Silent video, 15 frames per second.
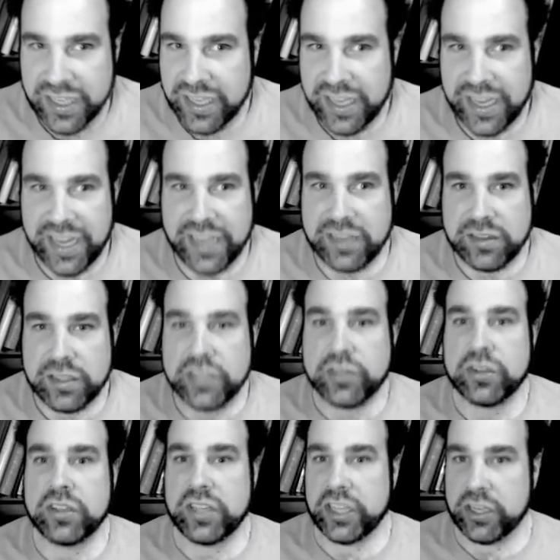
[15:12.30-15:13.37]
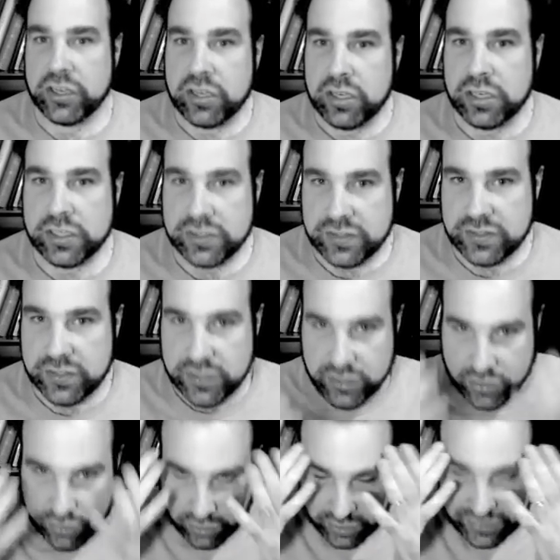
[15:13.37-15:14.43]
It literally hurts
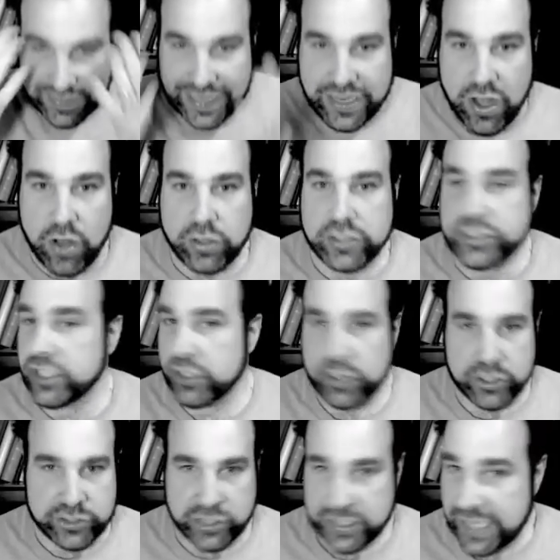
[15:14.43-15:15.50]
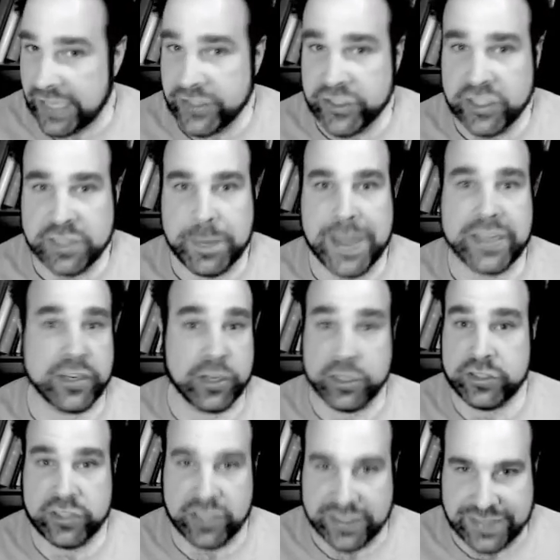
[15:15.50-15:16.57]
your psychology, it hurts your attention span, it
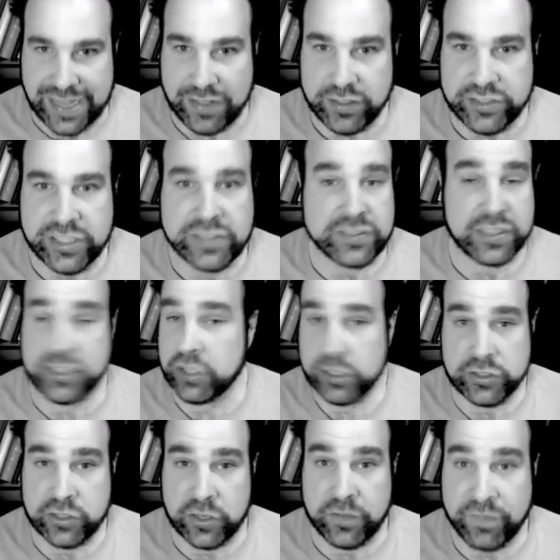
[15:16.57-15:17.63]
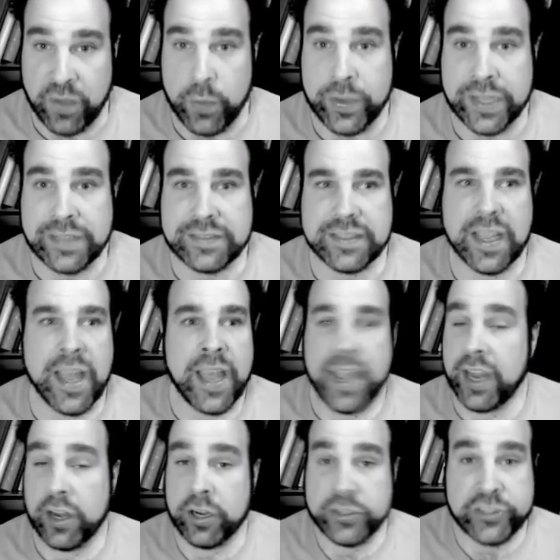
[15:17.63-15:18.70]
hurts your intelligence, it hurts your focus,
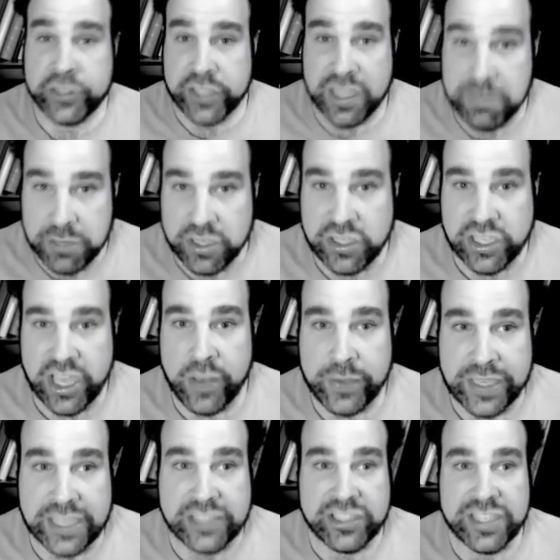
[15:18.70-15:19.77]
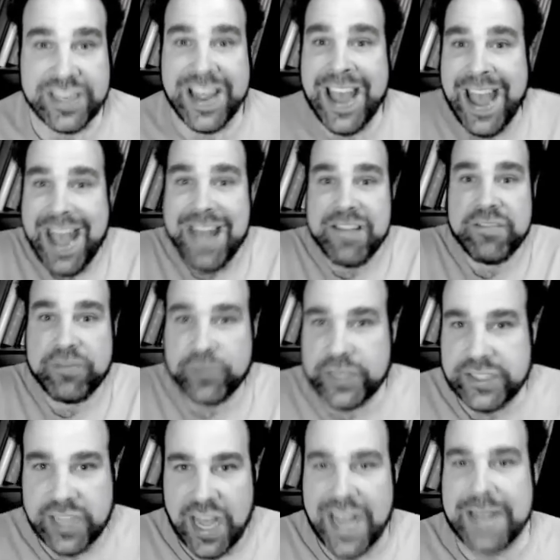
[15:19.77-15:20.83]
it hurts your community cohesion. Every
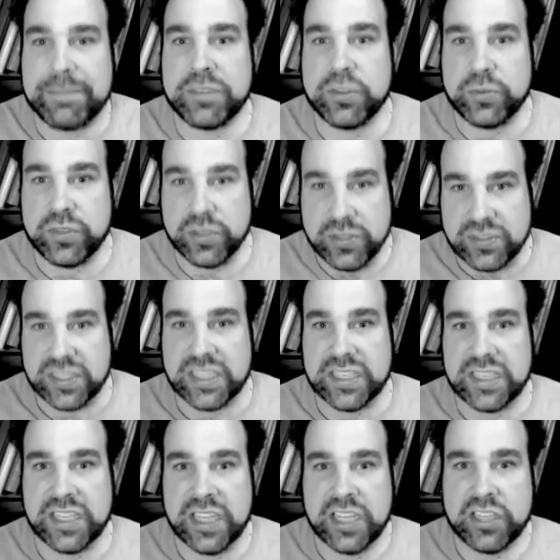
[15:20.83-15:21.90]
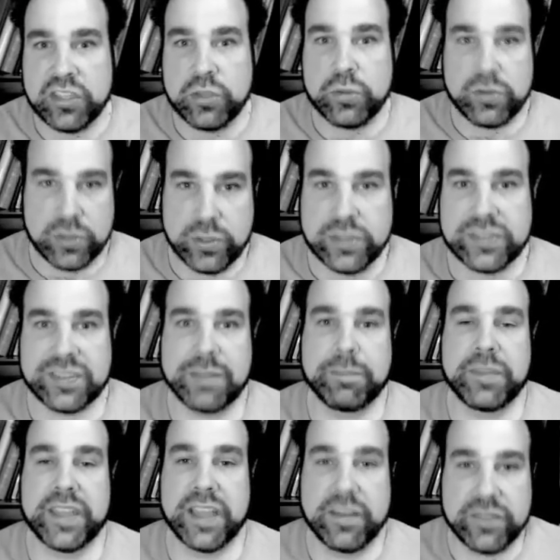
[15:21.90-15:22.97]
time you use it, you lose
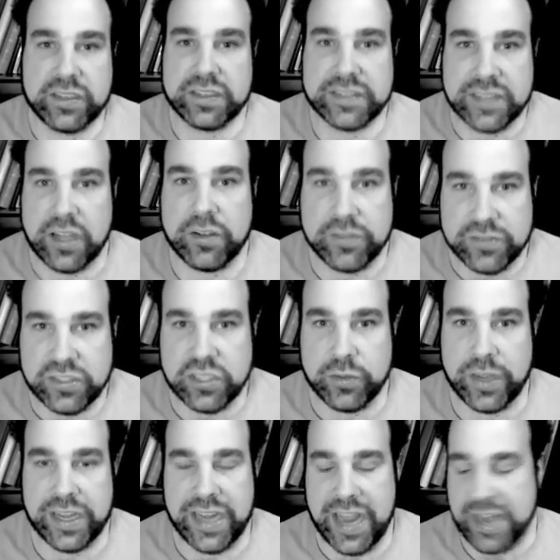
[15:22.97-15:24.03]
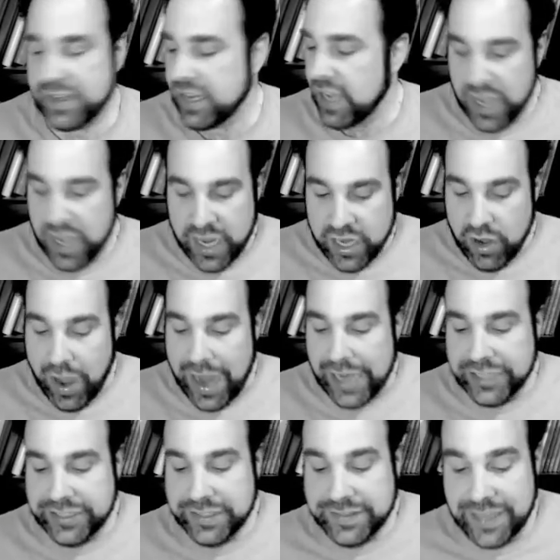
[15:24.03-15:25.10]
something of yourself to it. And you know, I
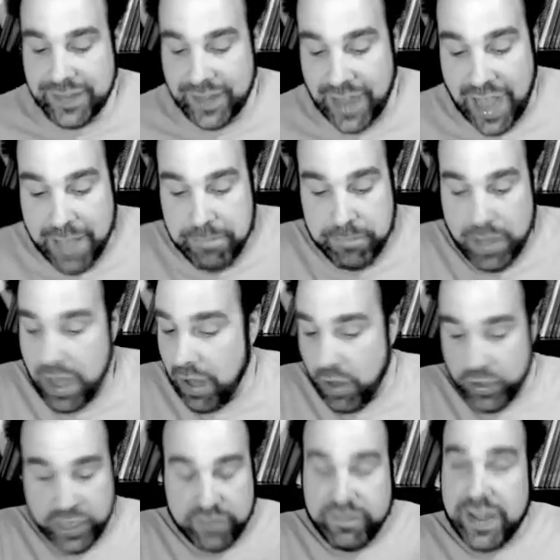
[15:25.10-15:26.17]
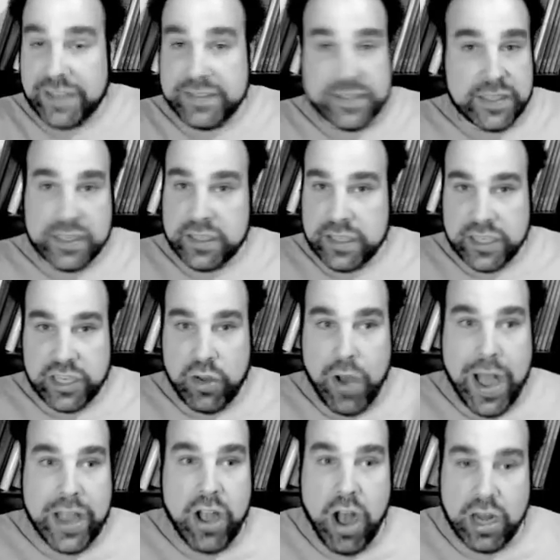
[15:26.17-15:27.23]
should say, like I'm, I'll confess here, you know,
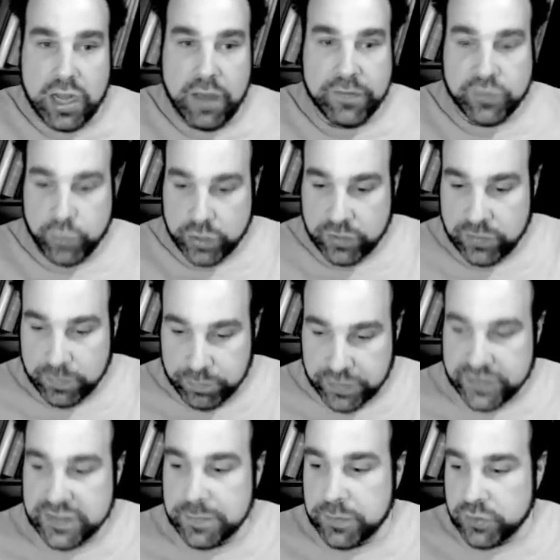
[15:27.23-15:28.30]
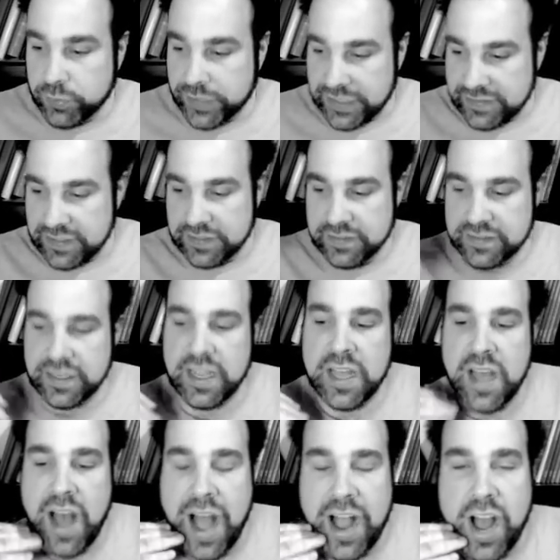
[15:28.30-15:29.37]
I got off Twitter for principled reasons.
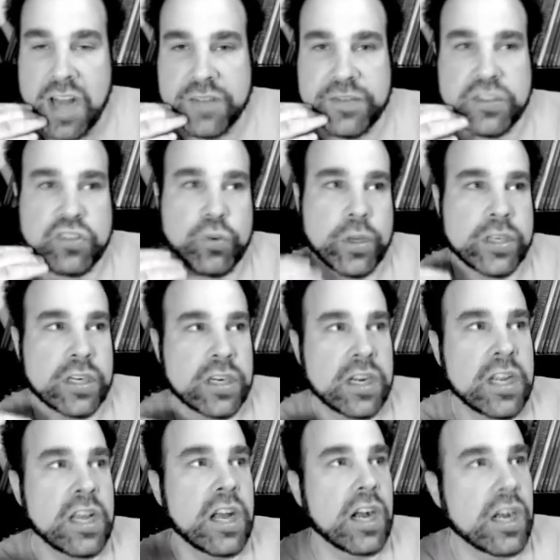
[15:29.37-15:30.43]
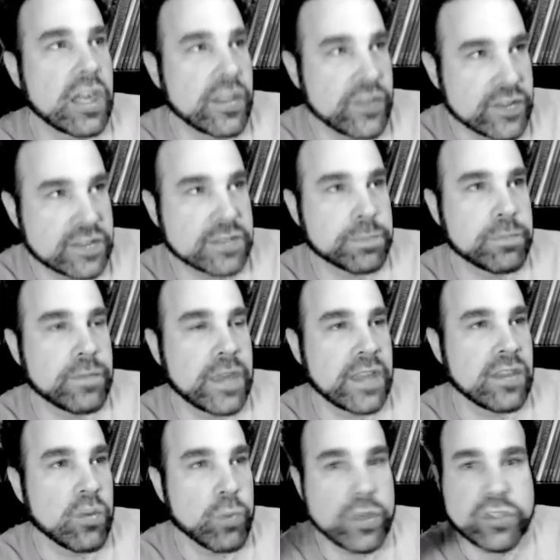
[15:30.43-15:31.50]
I got off on Twitter in the in
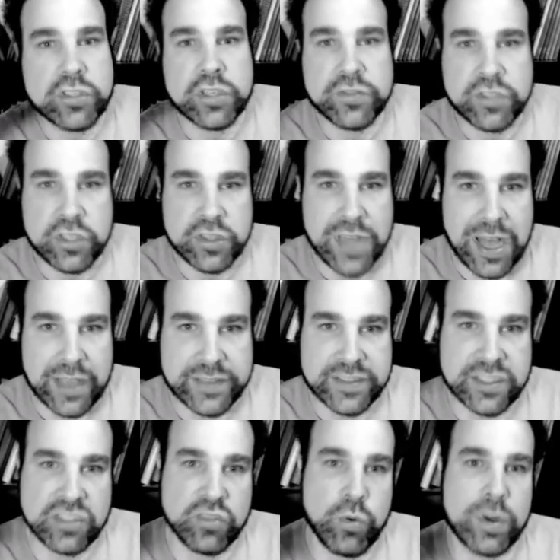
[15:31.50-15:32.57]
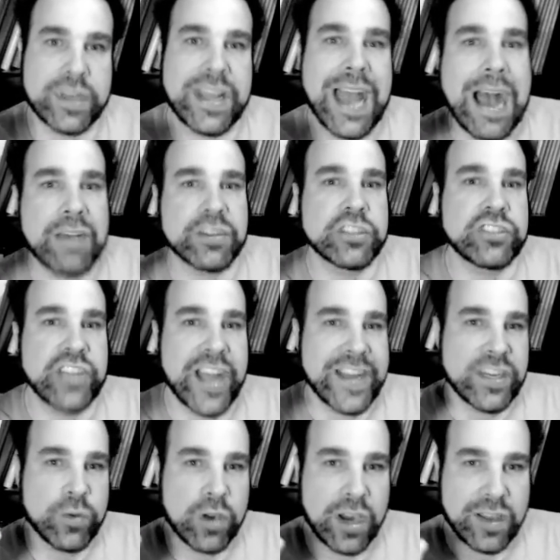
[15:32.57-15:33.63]
the winter of 2020, after
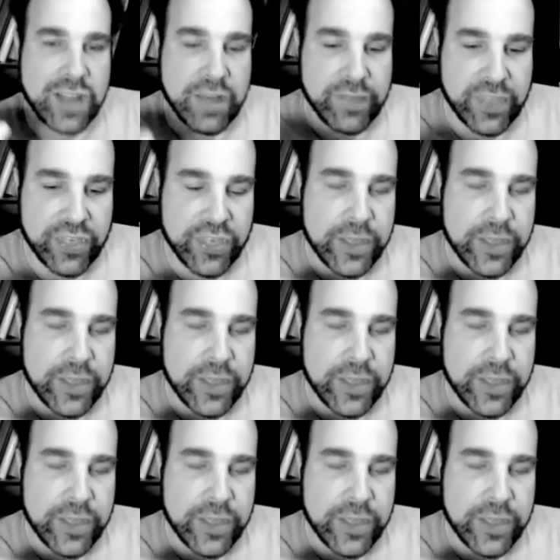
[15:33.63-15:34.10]
January 11th,